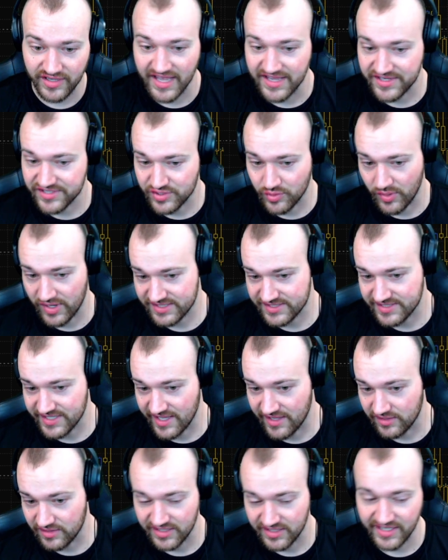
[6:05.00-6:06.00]

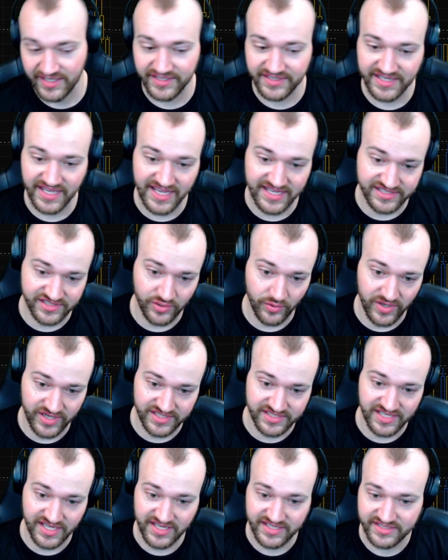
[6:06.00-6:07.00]
SOXL and
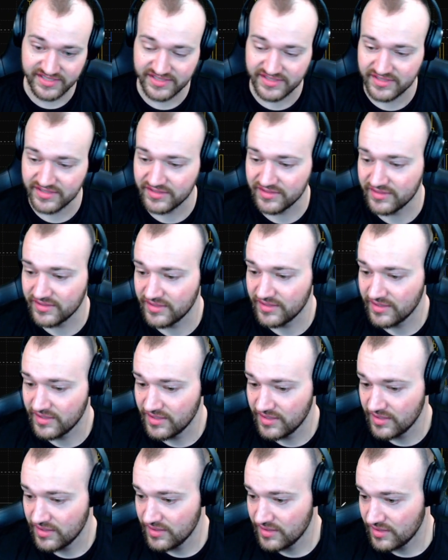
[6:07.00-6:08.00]
SOXS.
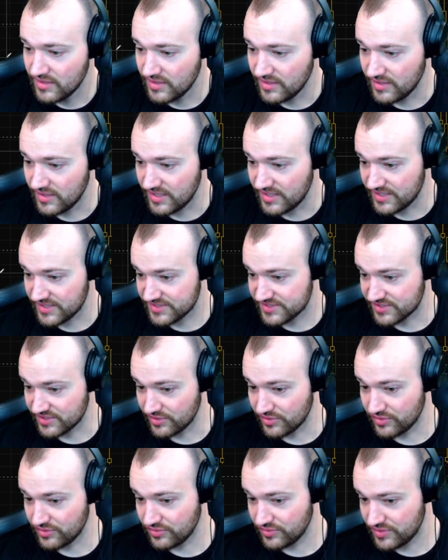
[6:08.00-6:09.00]

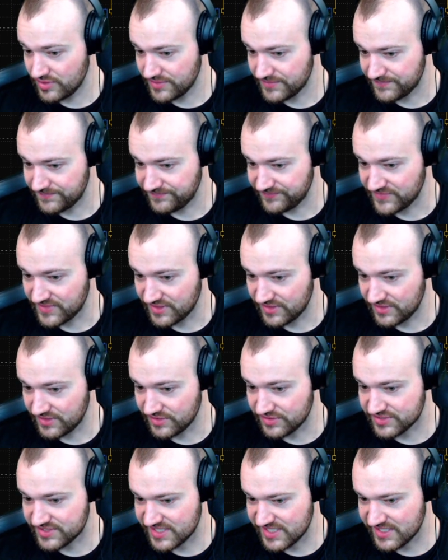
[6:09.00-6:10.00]
So
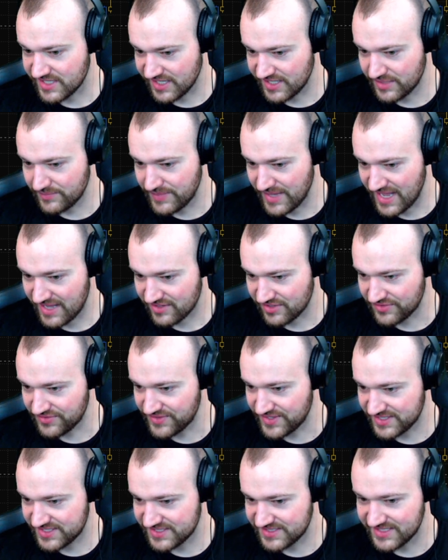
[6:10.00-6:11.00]
you can see kind of back on
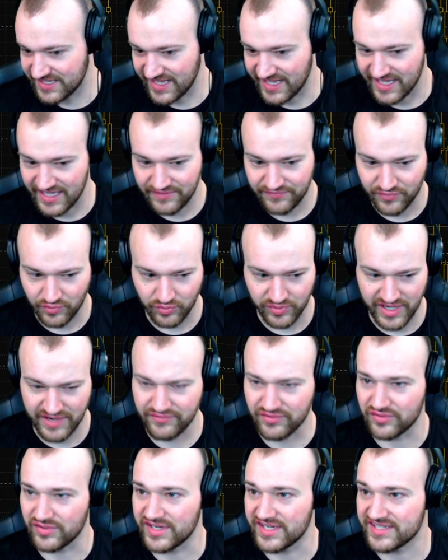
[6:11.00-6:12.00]
this day, for
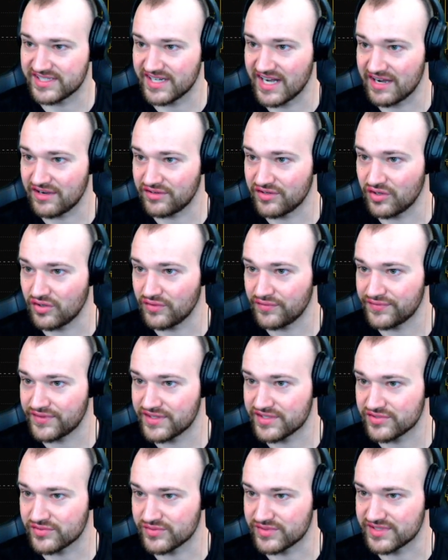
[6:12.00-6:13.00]
whatever reason, I don't know if
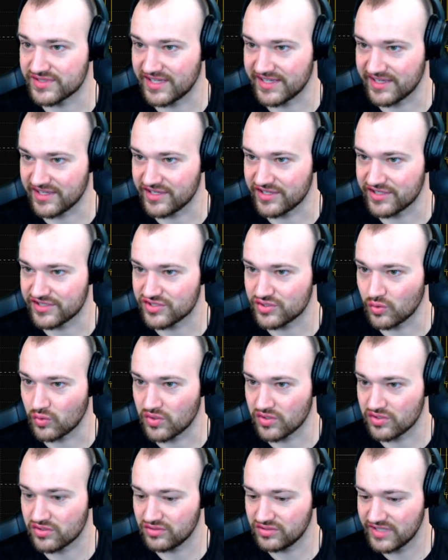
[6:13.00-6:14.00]
this was like a
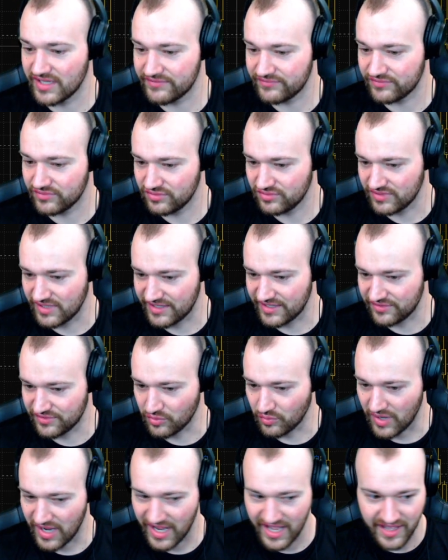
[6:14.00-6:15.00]
historical level. I don't know
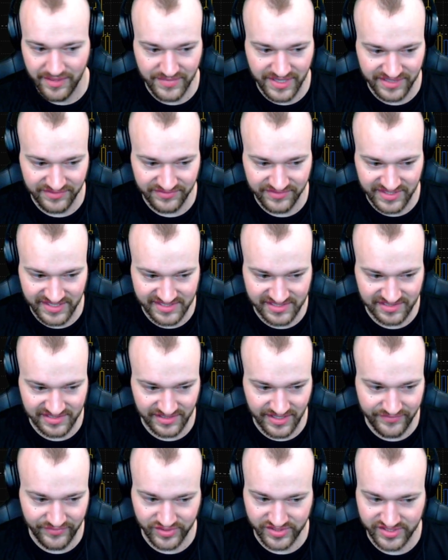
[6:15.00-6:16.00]
why I made these
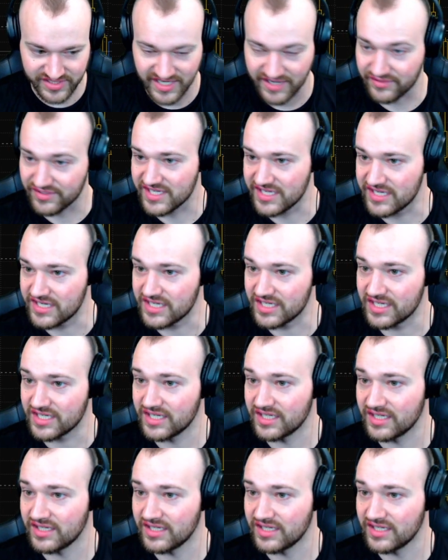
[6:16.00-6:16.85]
levels down here.